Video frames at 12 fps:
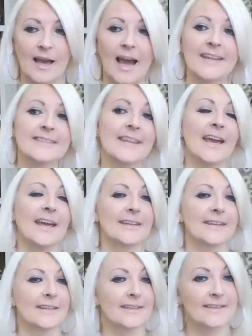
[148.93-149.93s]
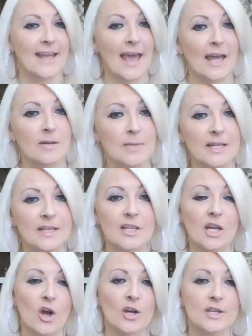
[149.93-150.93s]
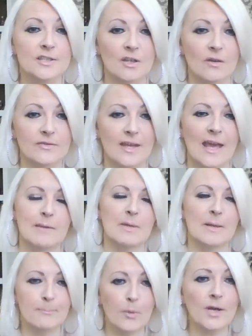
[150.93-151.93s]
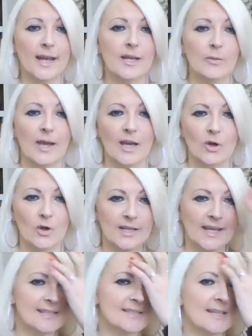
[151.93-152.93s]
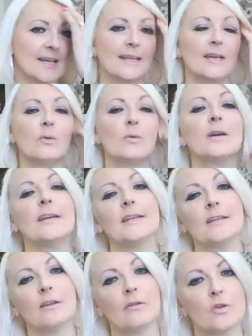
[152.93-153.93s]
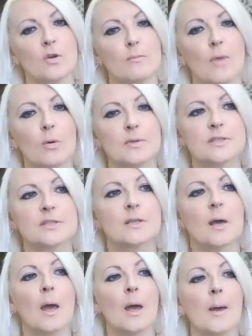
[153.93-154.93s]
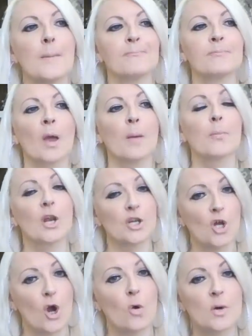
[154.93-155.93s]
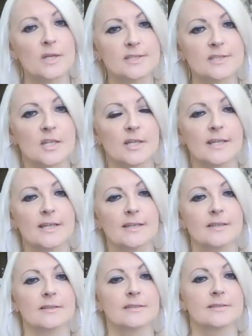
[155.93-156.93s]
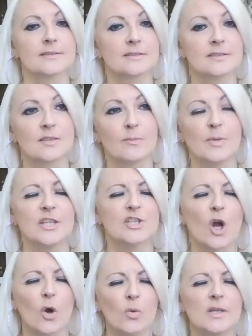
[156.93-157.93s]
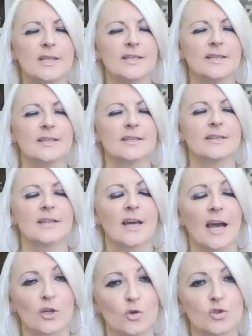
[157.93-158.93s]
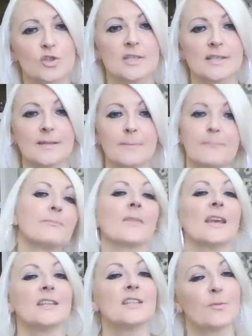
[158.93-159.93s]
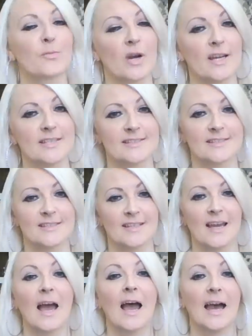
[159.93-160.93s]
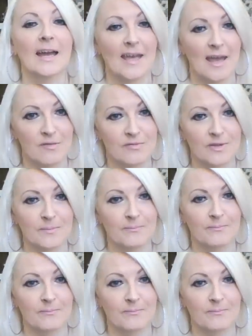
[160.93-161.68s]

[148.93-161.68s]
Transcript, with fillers: And then the enemy, the lies of the enemy. But anyway, I'm going to get to that now in a few moments. But I know what it's like to be totally and utterly depressed and heavy.